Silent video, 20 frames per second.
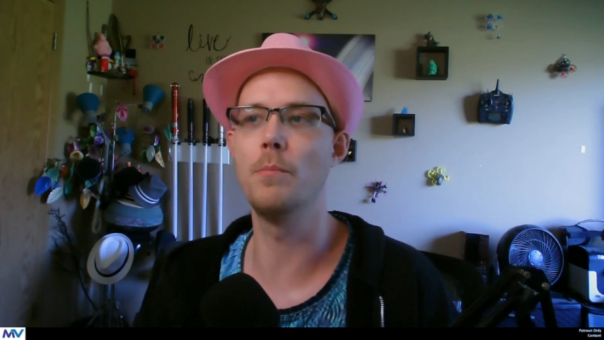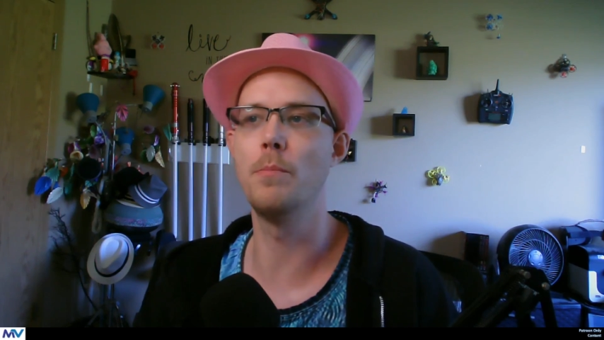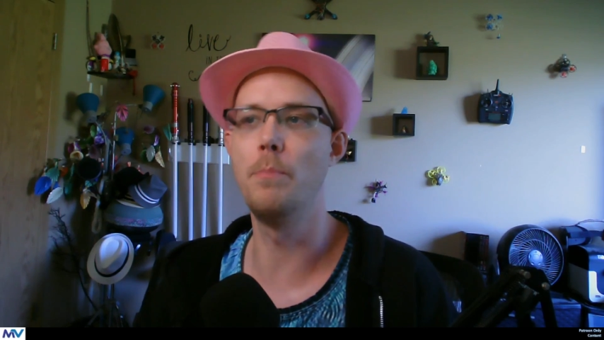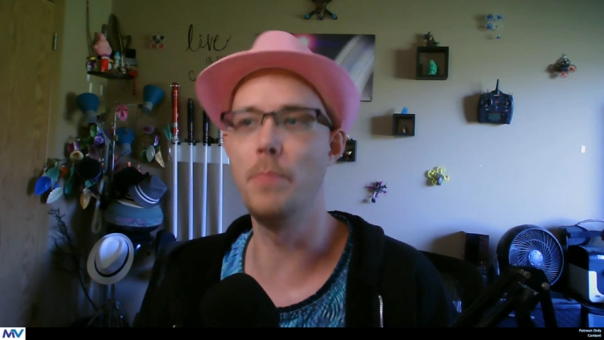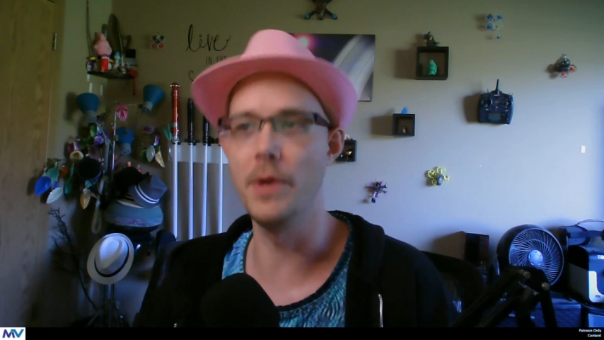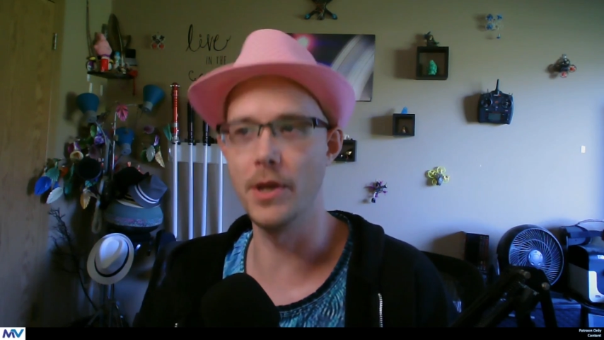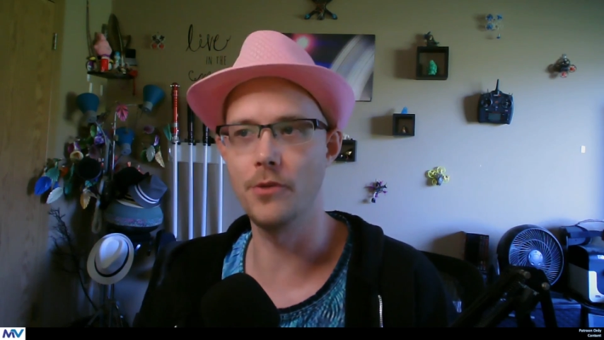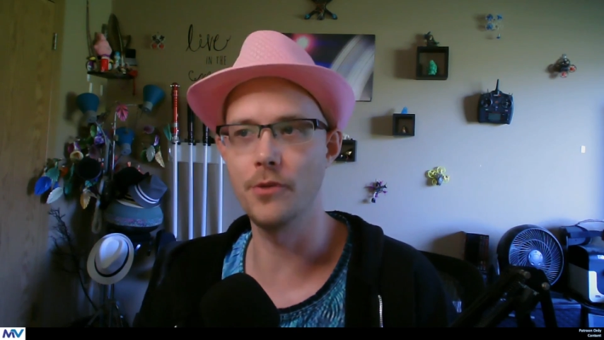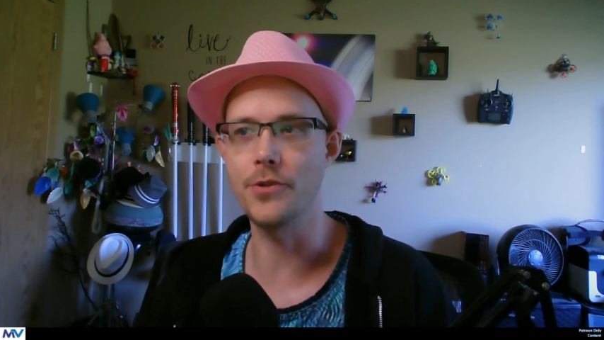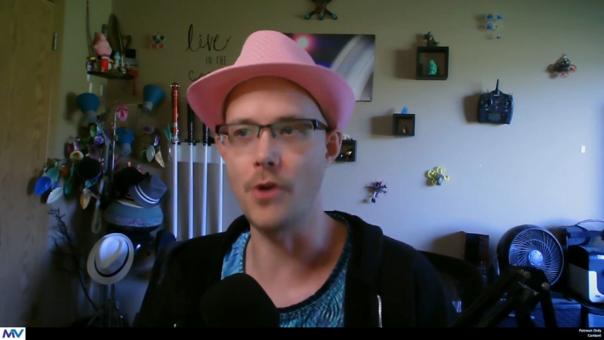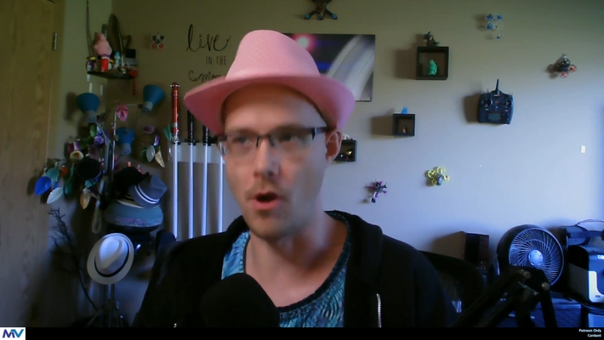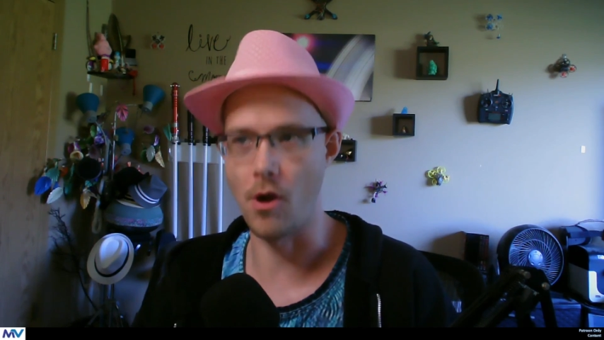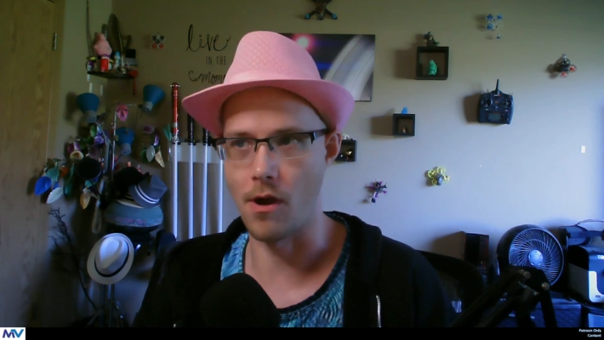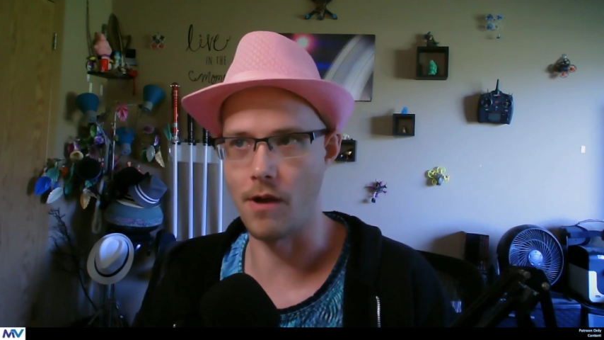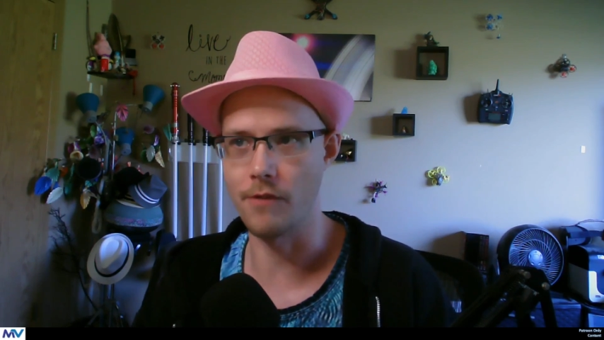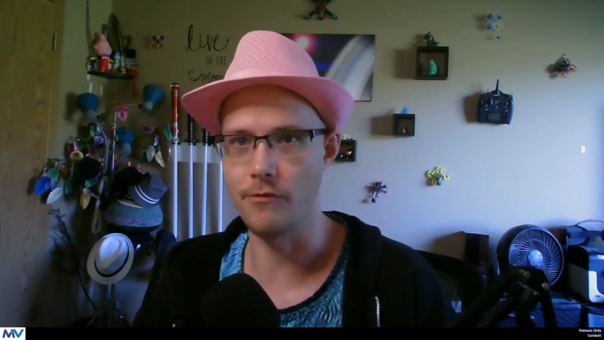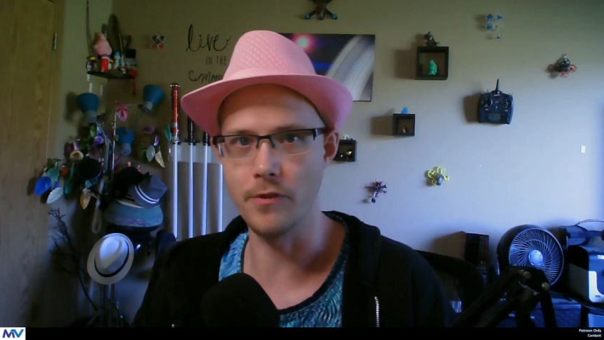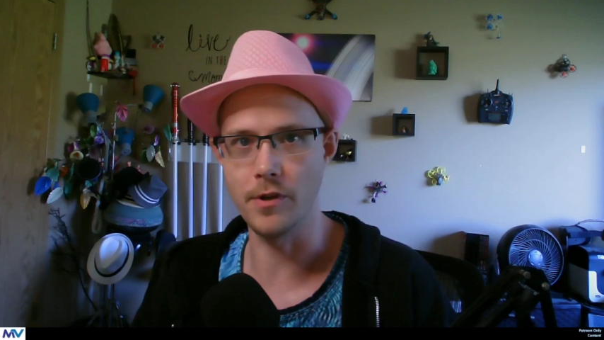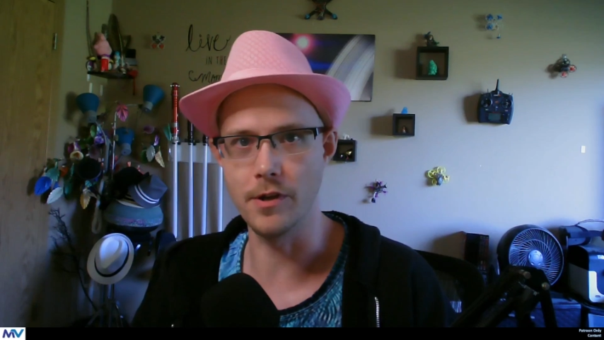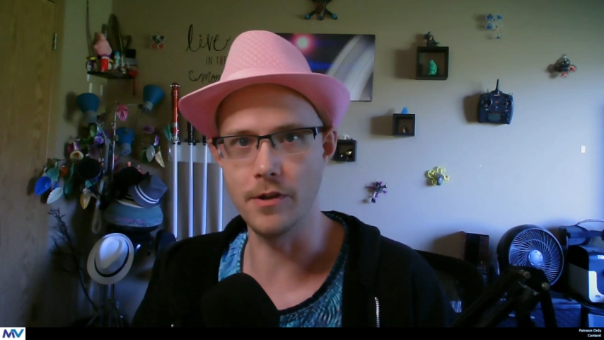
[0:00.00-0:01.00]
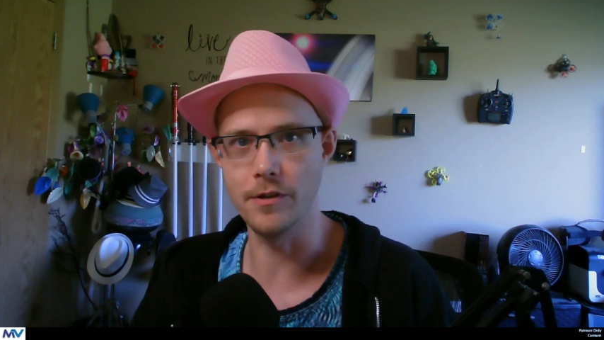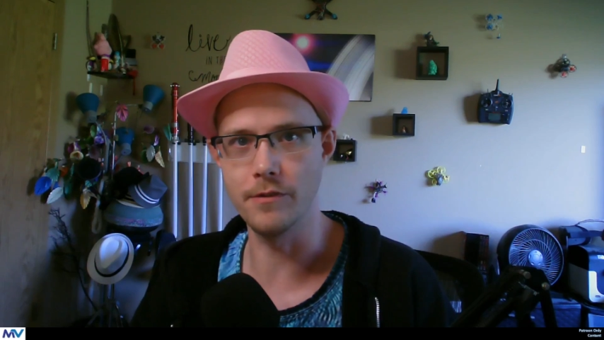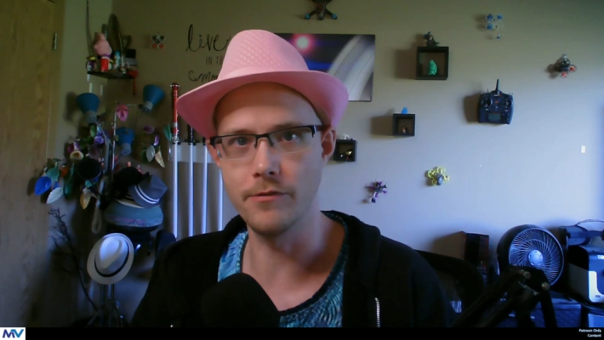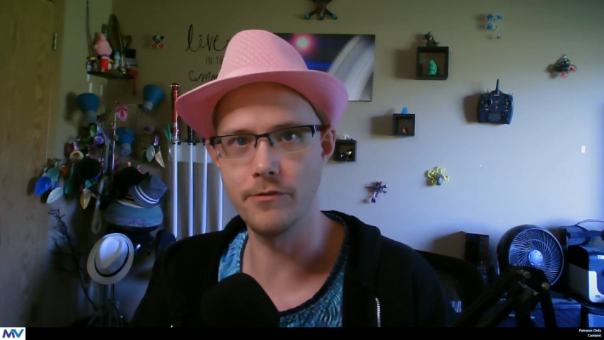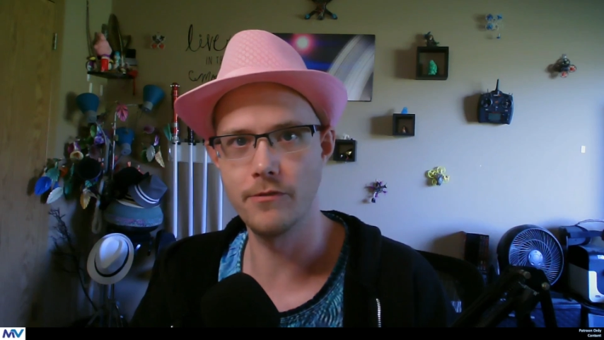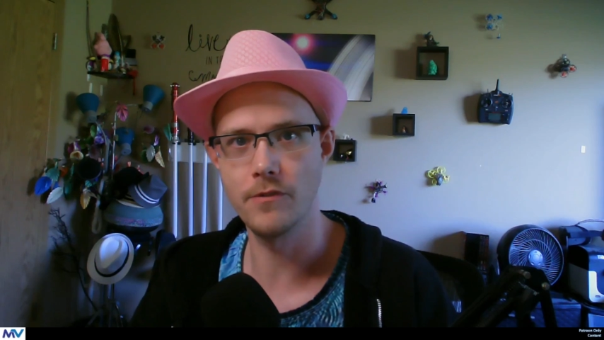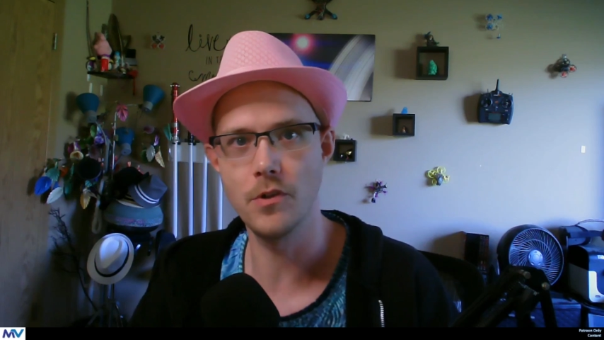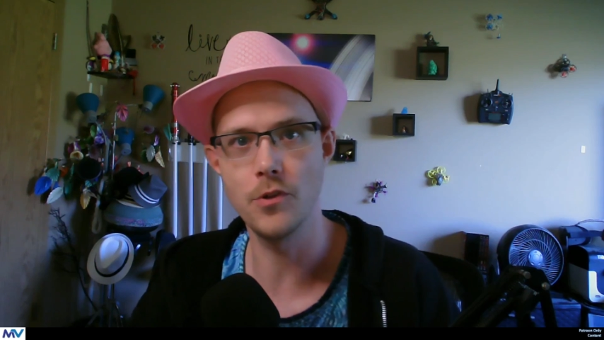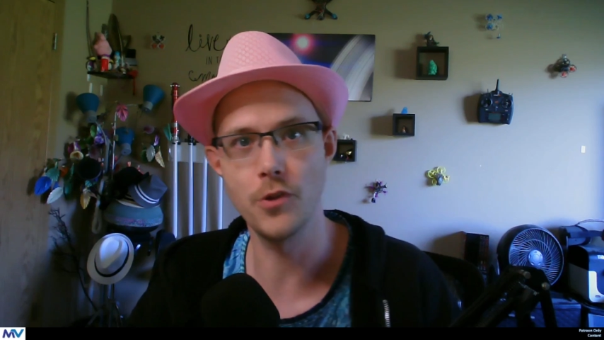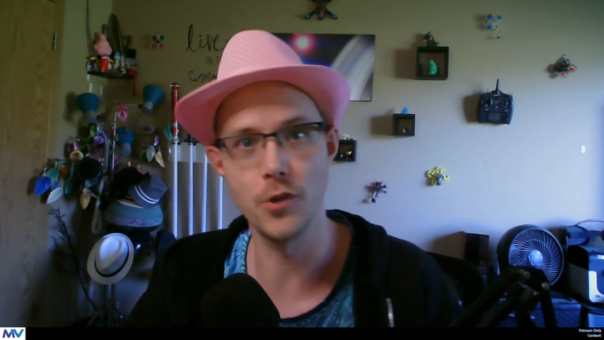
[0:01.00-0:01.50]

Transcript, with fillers: built off of